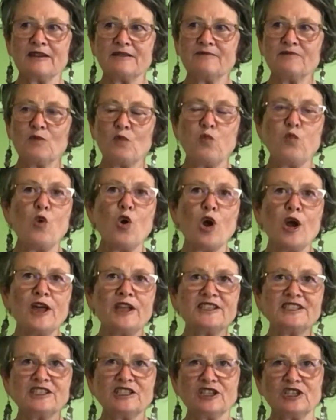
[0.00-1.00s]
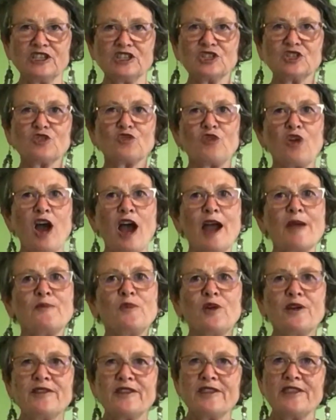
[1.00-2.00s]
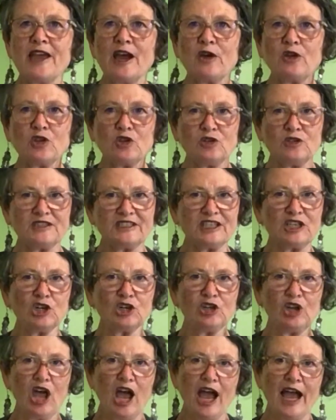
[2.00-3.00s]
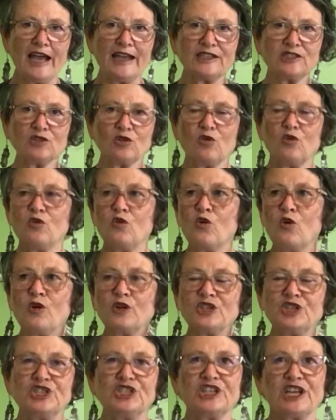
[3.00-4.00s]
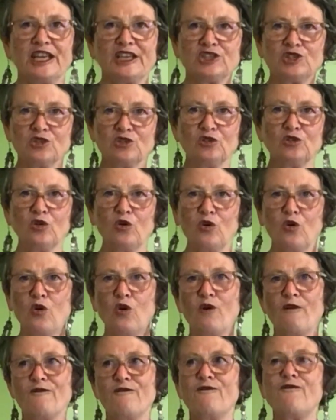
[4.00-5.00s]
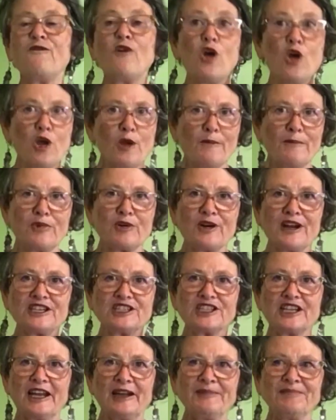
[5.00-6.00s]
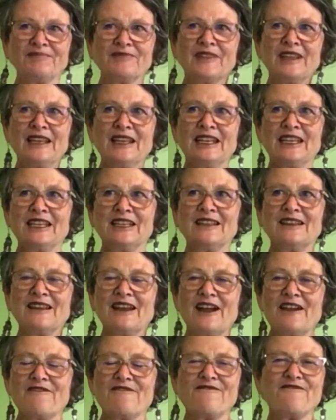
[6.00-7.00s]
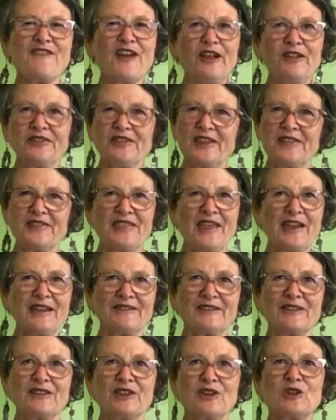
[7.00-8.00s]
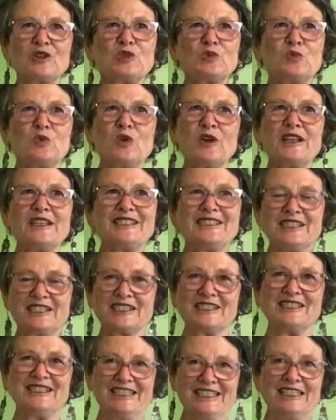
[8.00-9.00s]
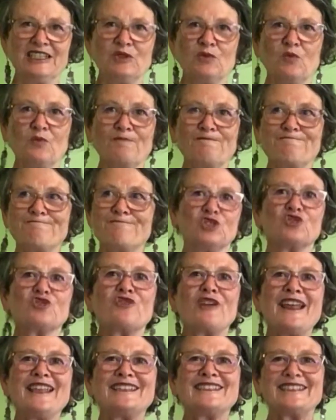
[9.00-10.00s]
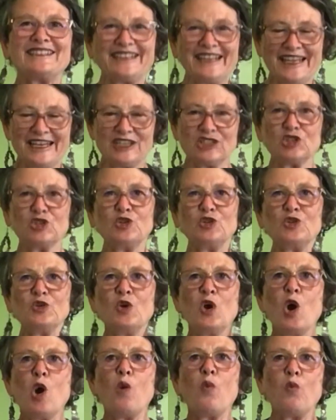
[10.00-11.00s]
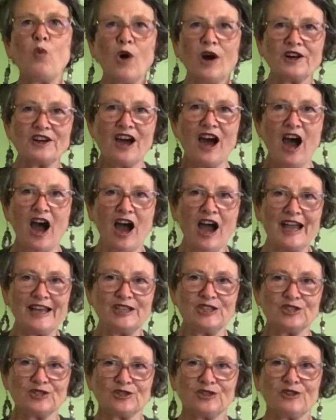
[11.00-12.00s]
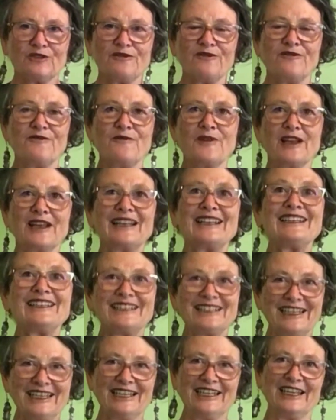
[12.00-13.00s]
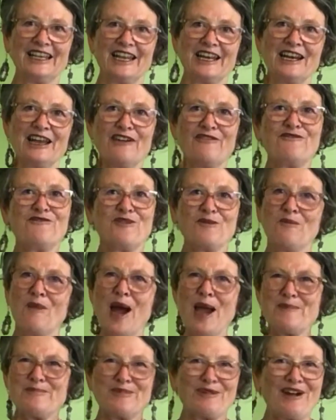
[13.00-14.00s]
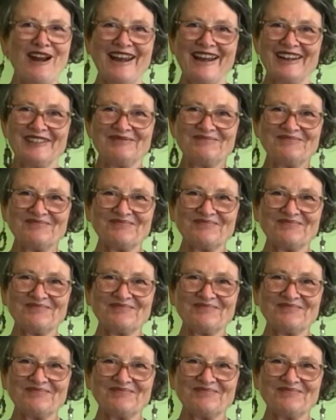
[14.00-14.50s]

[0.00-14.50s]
words to describe whether they were using light or gentle or firm pressure, I felt that those words just didn't translate to what I do clearly enough for my brain.